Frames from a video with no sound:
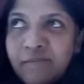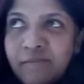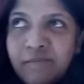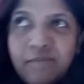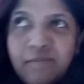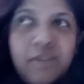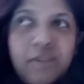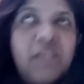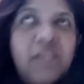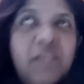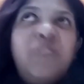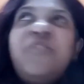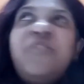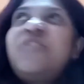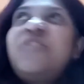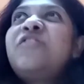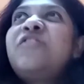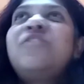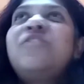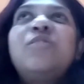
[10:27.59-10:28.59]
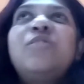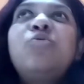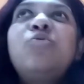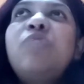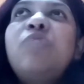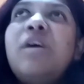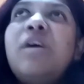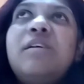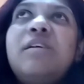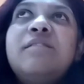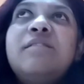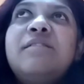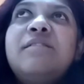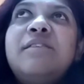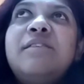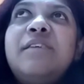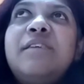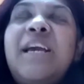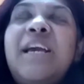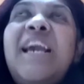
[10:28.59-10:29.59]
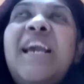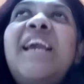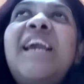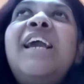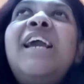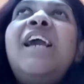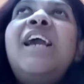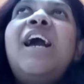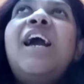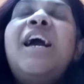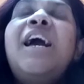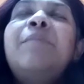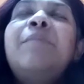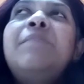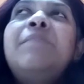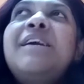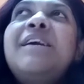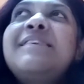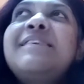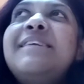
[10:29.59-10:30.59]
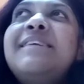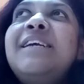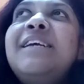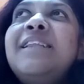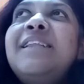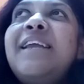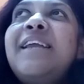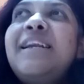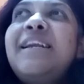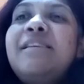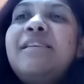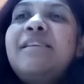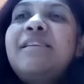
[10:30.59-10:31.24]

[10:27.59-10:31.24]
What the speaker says: If you, I'm guessing that